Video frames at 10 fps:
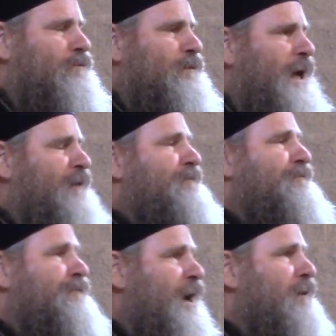had a
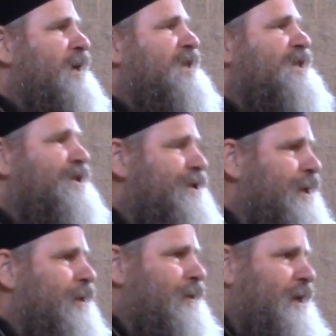very
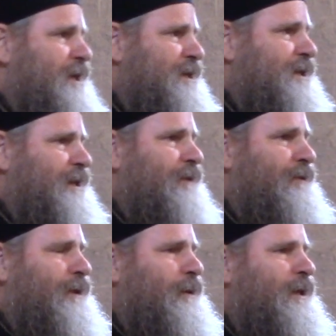serious
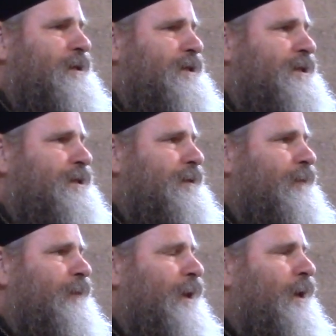influence
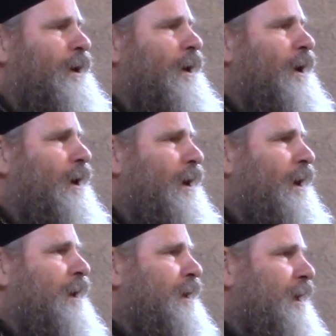
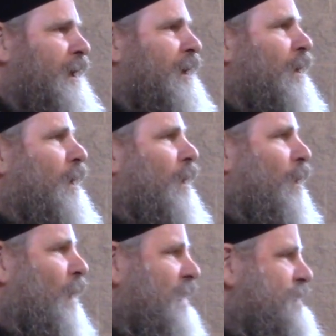on
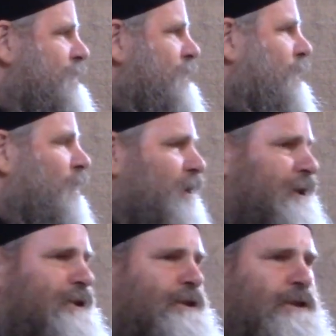the Western
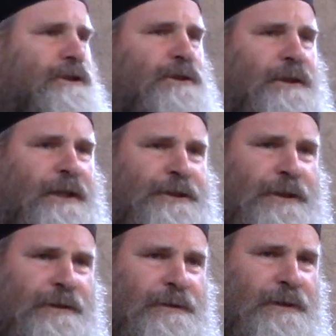Christian
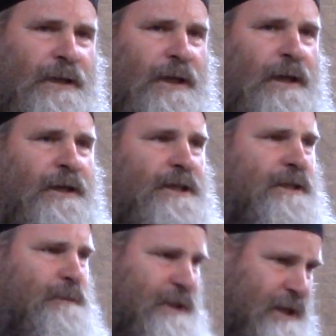tradition,
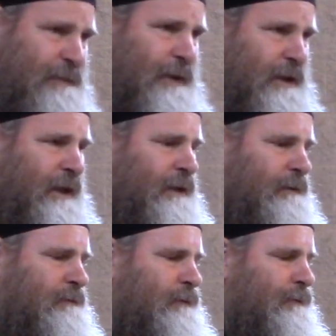specifically,
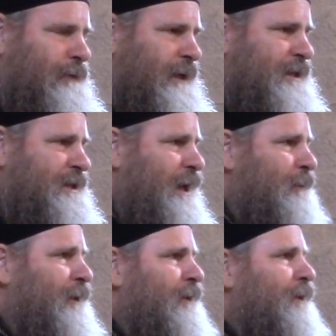for
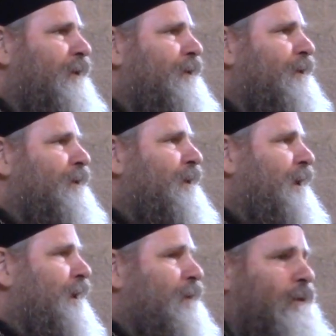example,
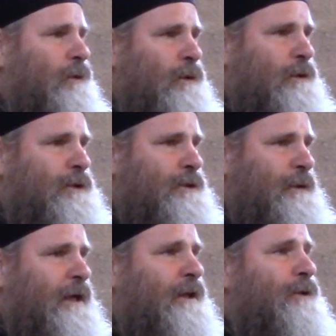
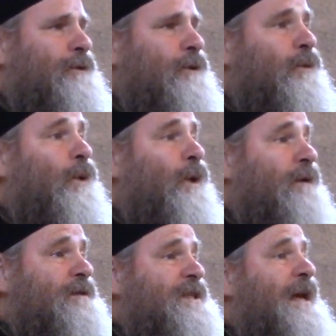directly through the
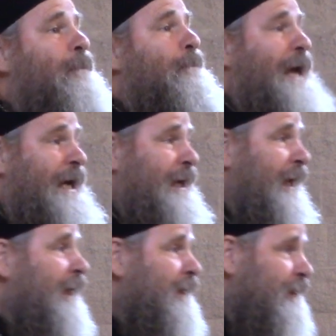rule of St.
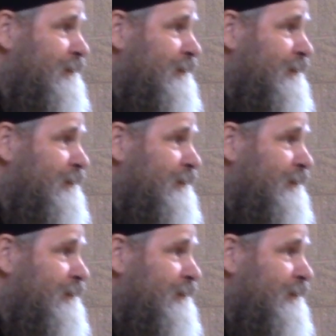Benedict.